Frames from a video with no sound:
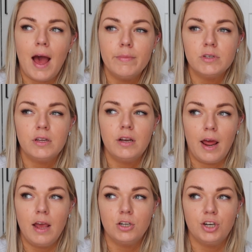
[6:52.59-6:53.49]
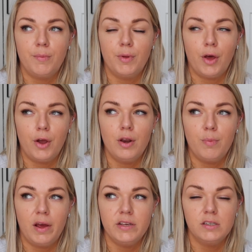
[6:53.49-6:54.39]
Amazon and H&M are the only
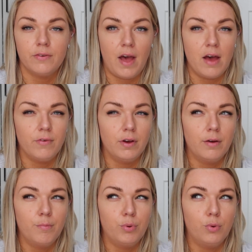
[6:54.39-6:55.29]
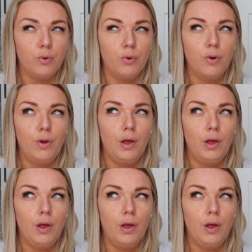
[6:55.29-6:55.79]
places I've ever bought